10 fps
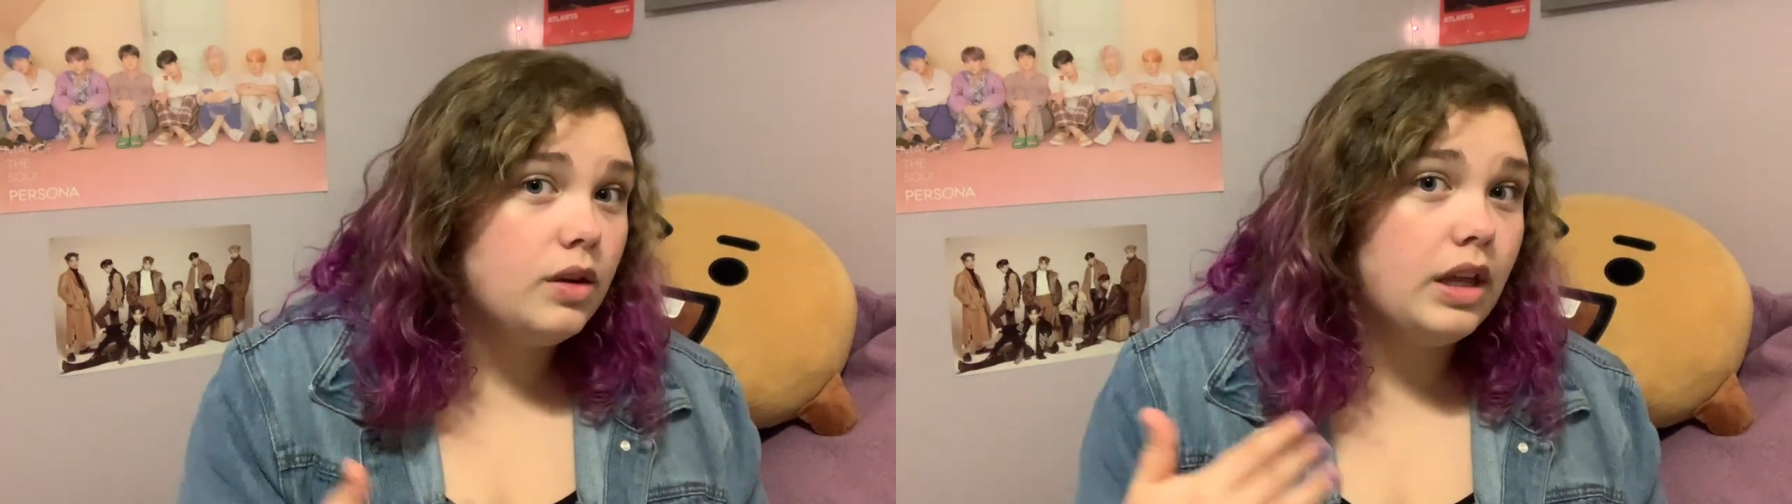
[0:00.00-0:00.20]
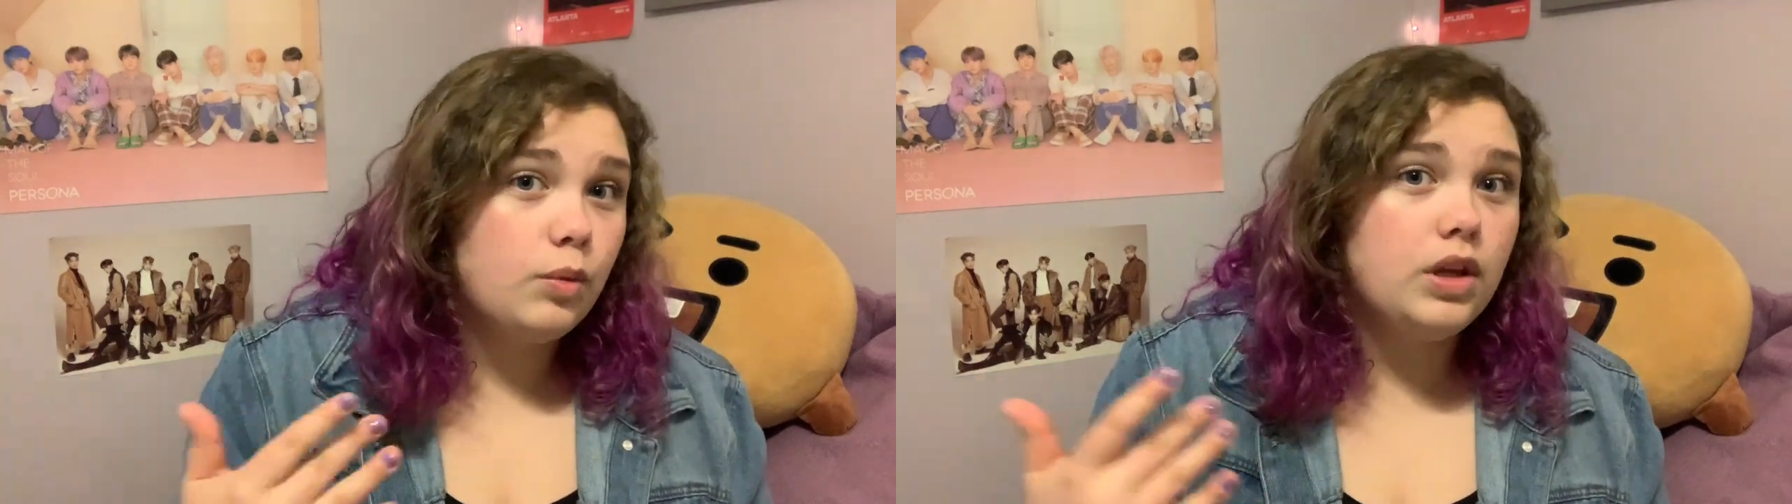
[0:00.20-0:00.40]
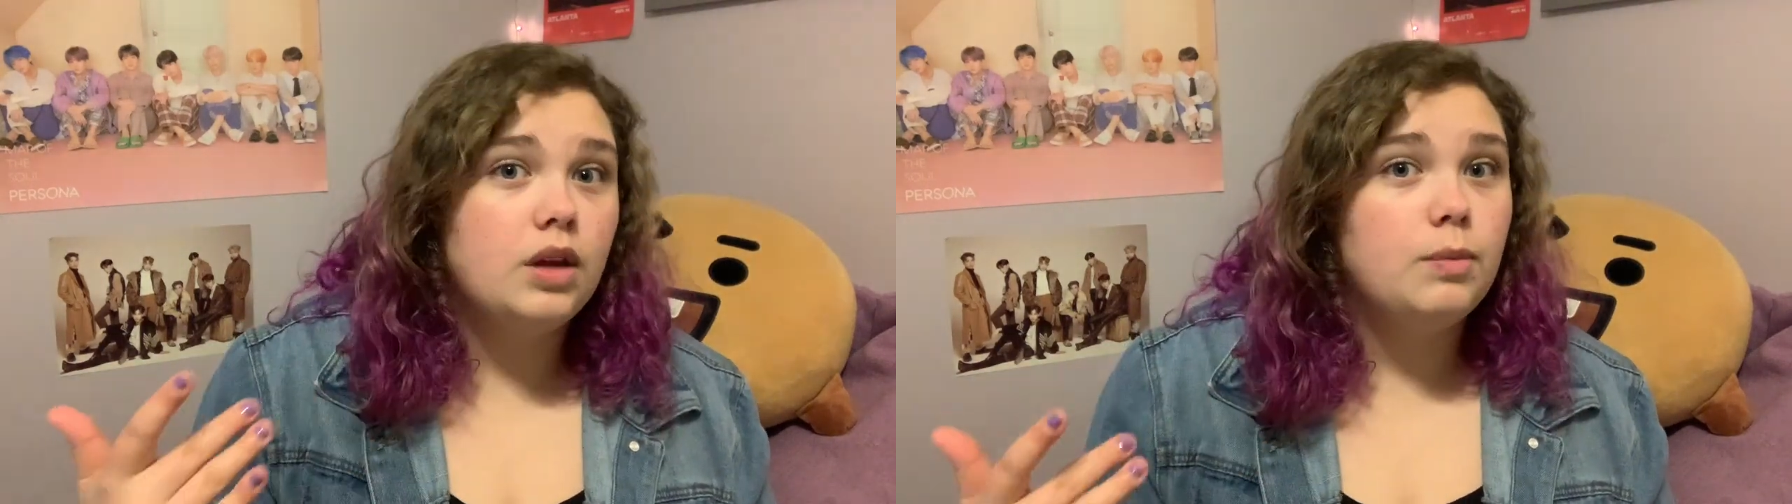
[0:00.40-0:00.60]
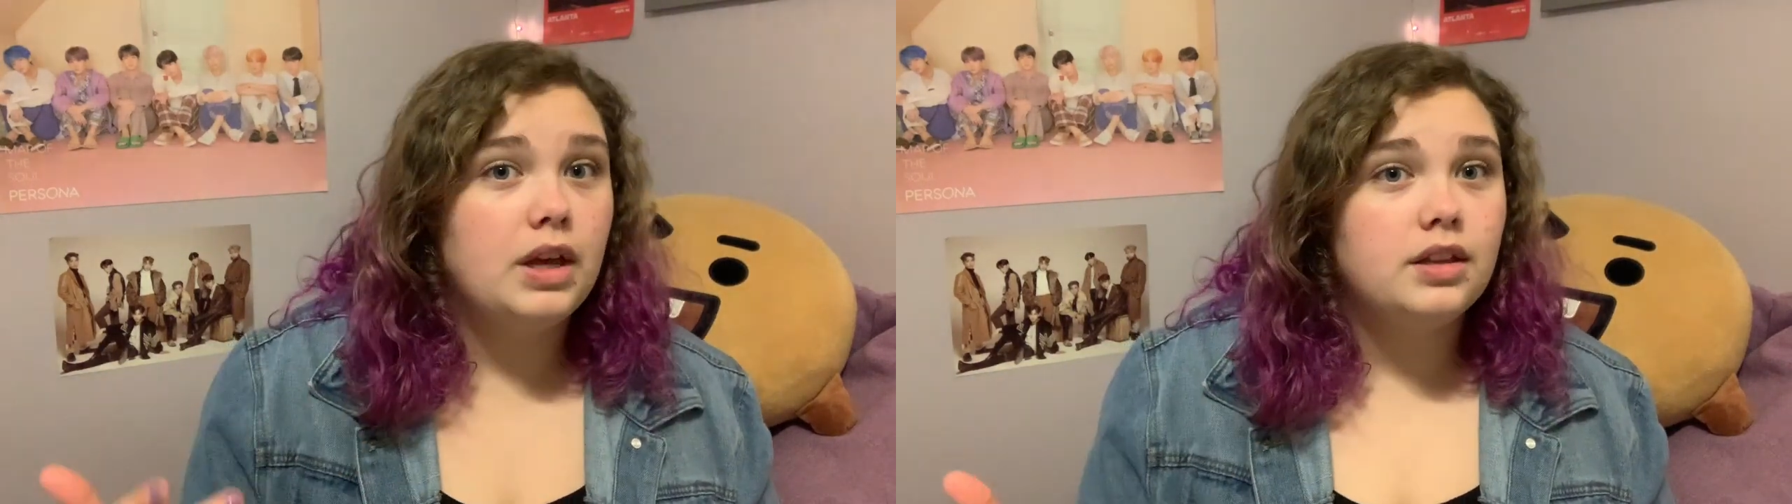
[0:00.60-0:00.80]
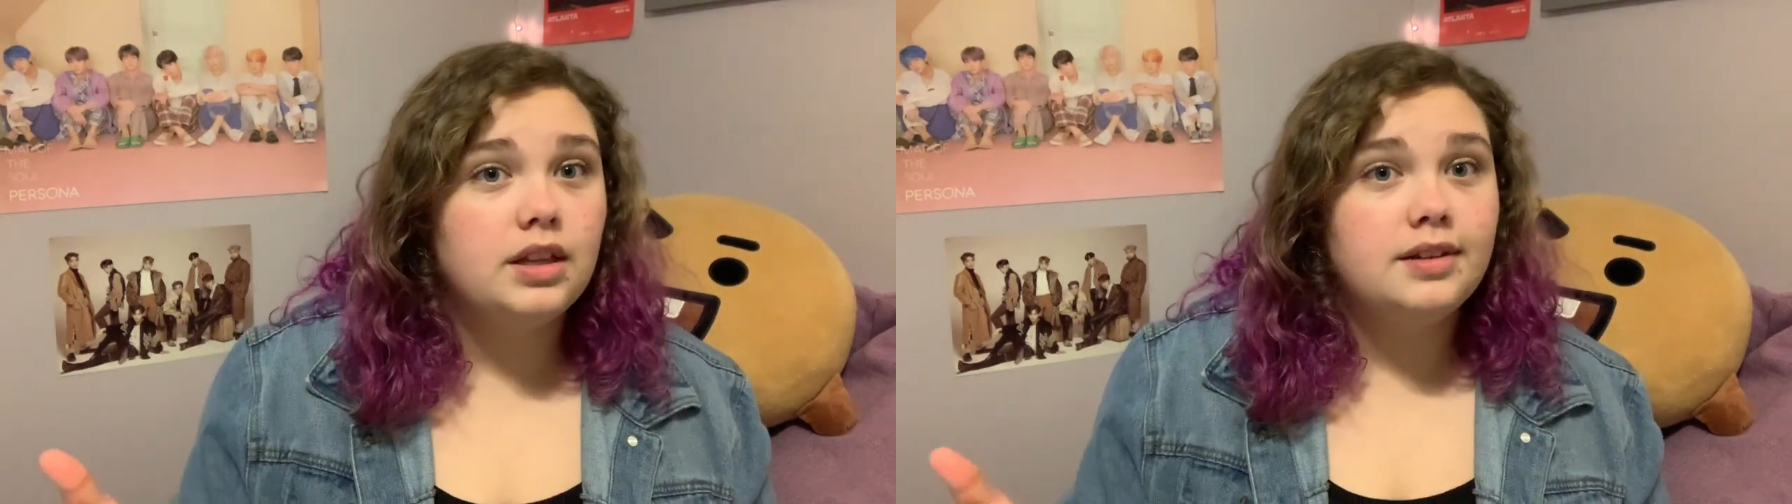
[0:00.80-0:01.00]
Like we can
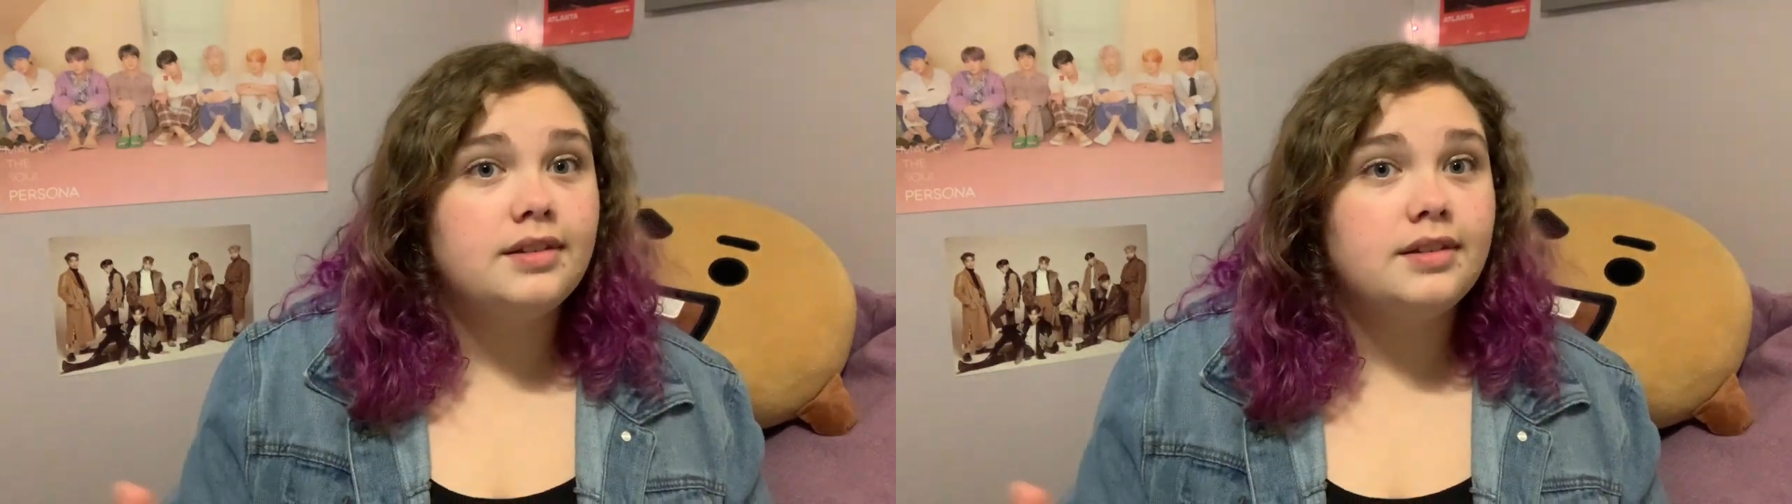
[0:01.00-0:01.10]
pick this.